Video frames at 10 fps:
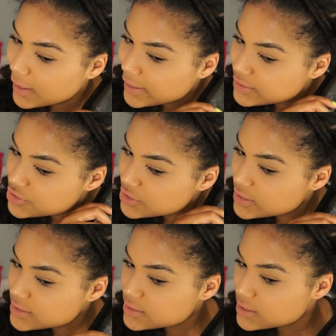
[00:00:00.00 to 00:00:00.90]
and
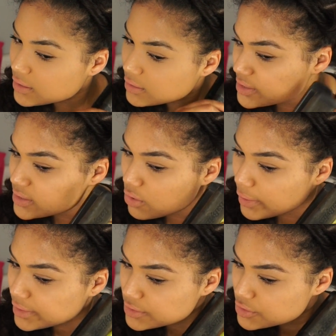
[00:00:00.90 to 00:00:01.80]
just
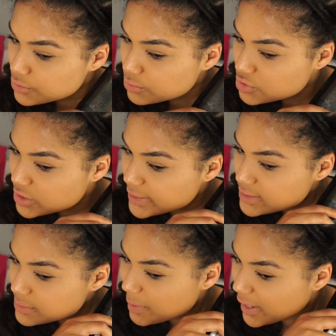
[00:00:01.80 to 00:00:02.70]
going to
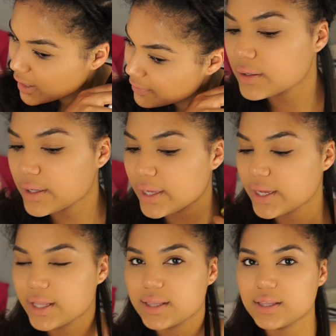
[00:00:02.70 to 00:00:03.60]
chase my hair,
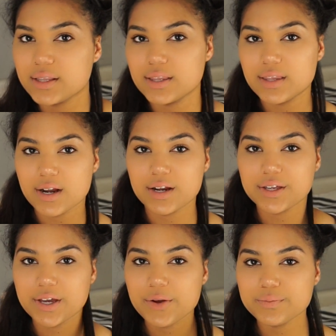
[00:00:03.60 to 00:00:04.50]
and there
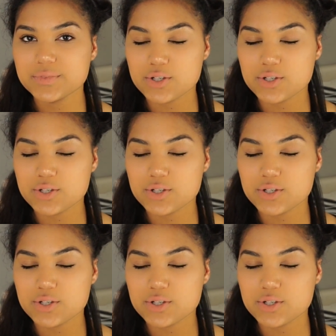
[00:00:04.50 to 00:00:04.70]
you go.